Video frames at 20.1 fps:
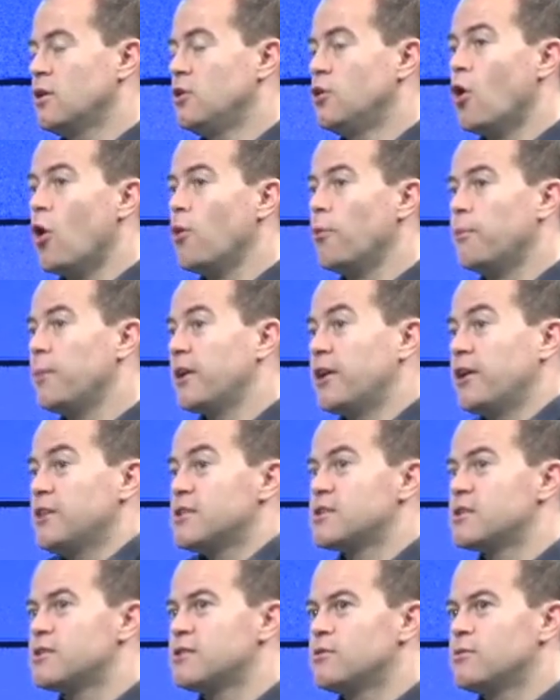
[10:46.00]
Not
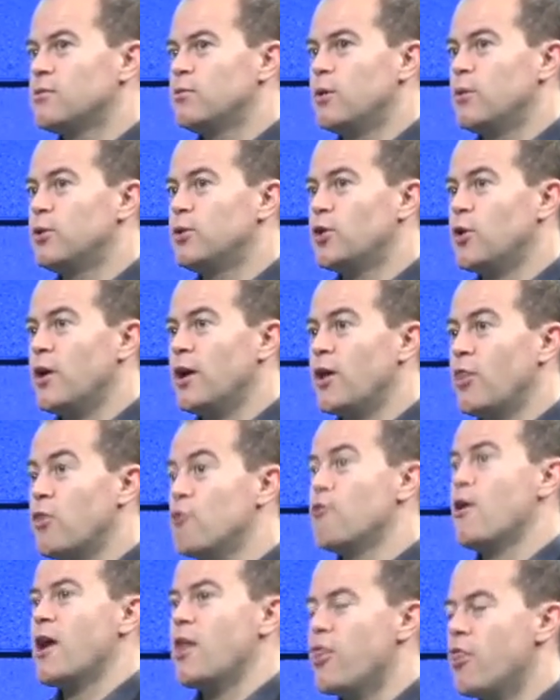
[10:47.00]
because we were doing
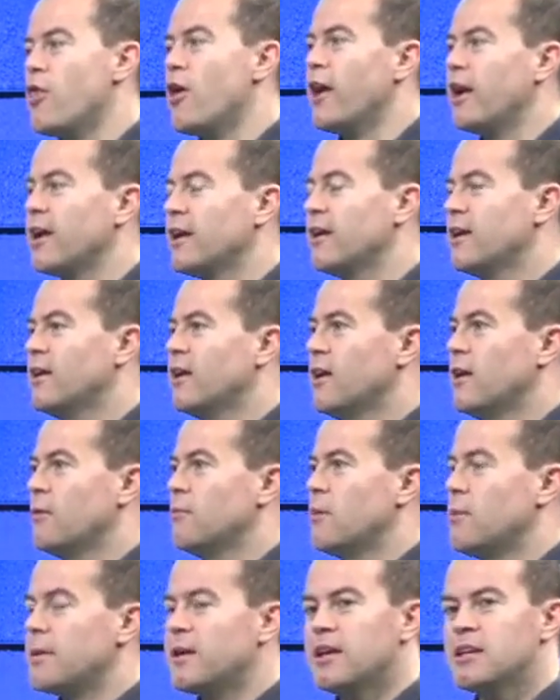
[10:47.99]
the right thing,
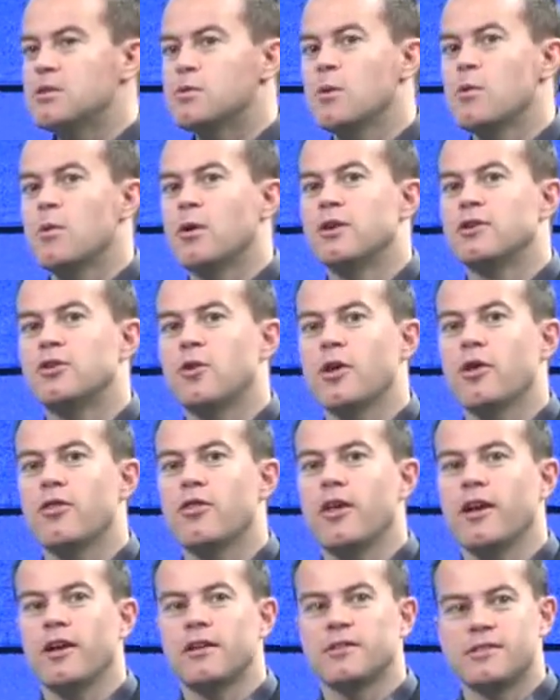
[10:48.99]
but because we were doing
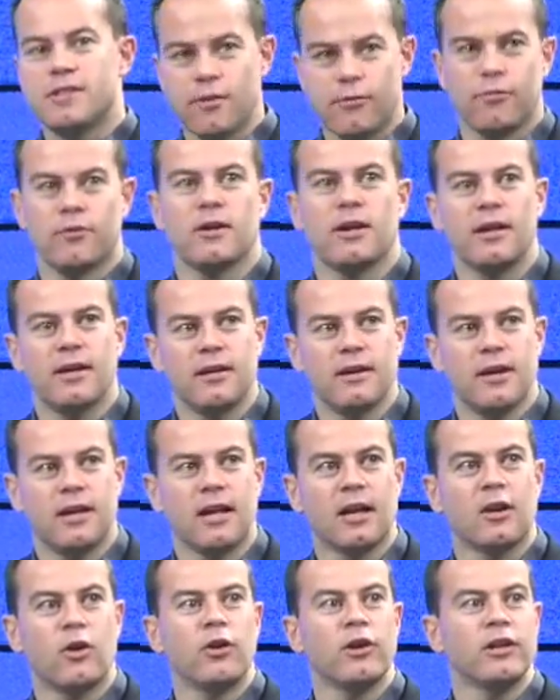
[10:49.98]
things differently,
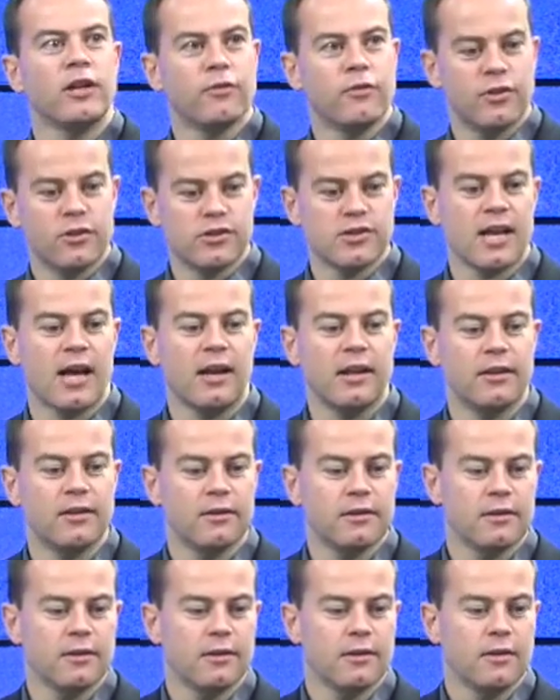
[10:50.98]
and including diverse
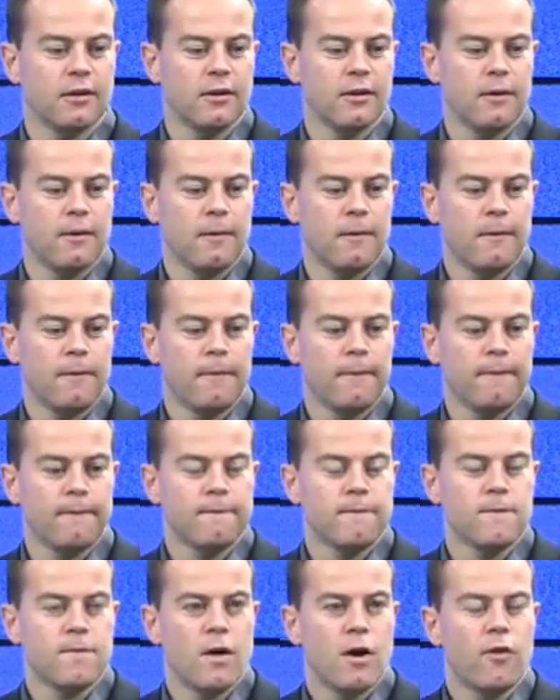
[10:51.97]
talent.
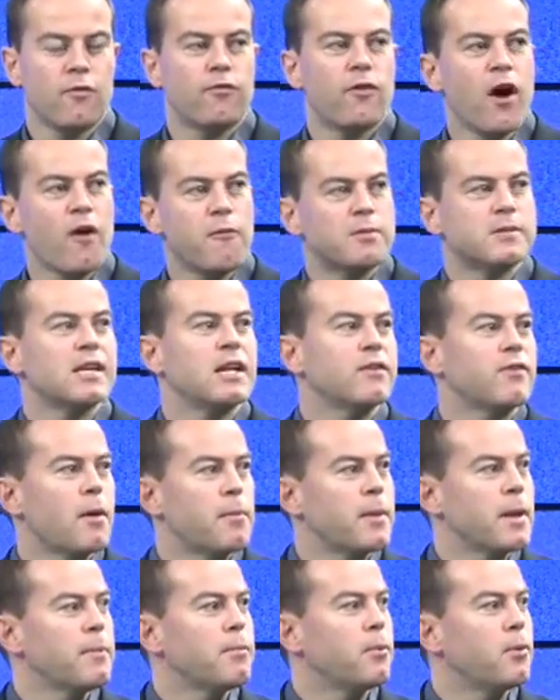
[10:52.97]
5% of our
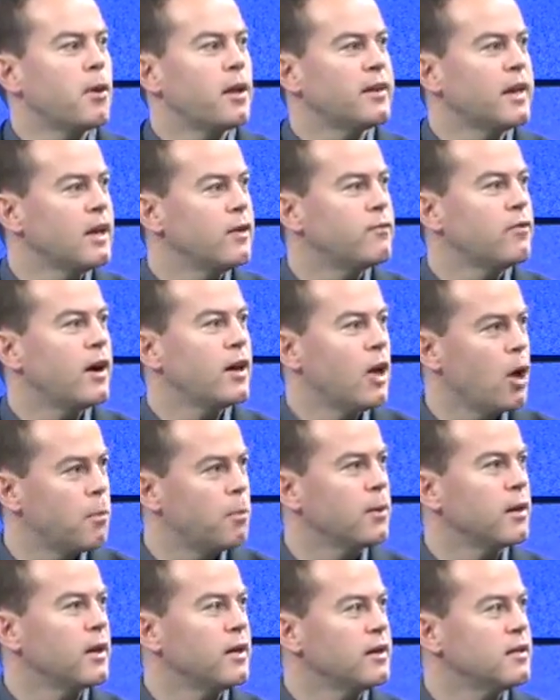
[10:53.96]
people identified
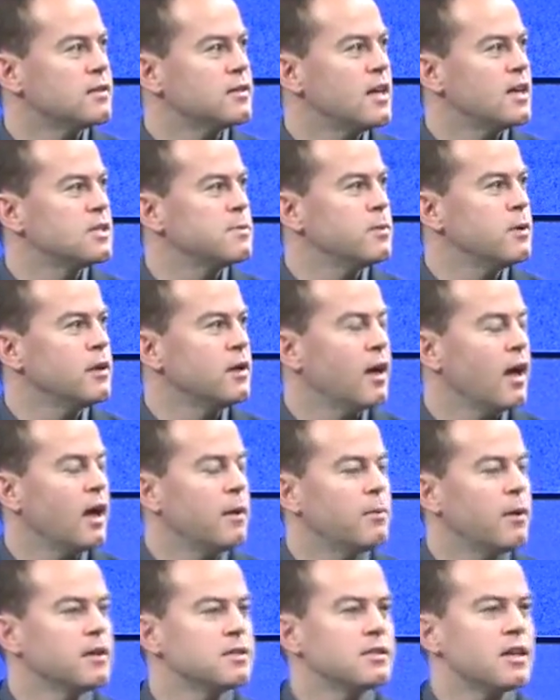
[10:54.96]
openly as lesbian,
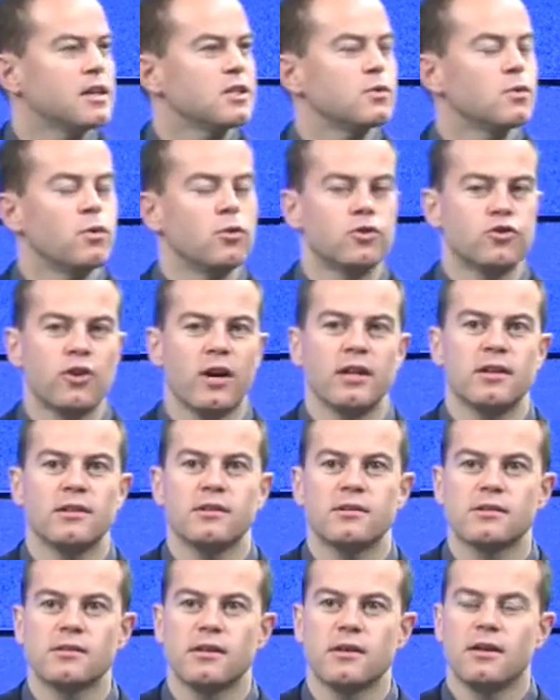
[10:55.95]
gay, bisexual, or
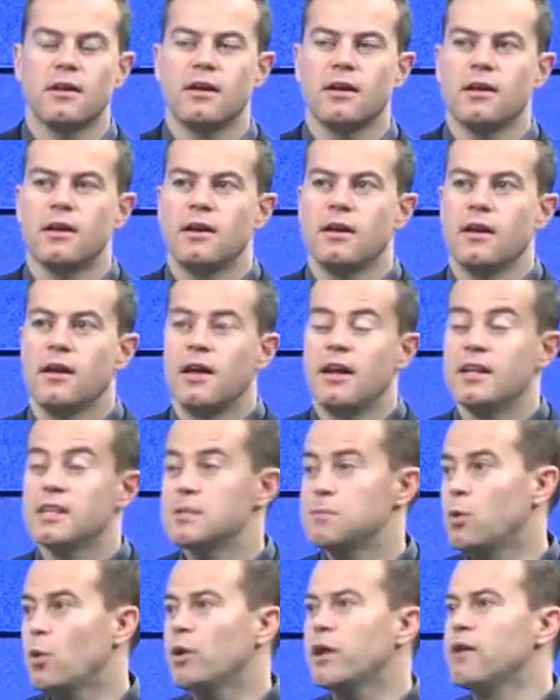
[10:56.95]
trans. In a
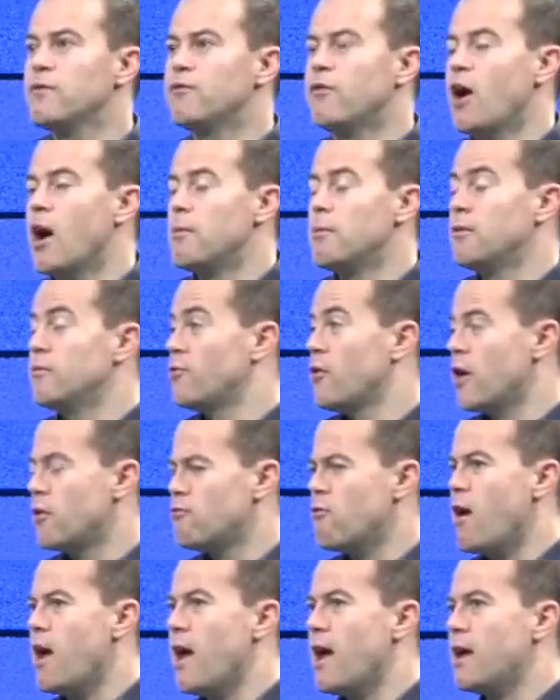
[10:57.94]
sporting environment, very
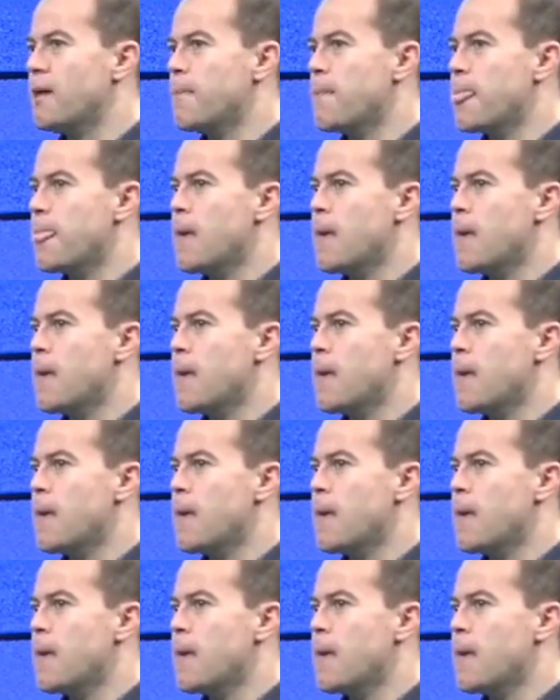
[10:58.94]
rare.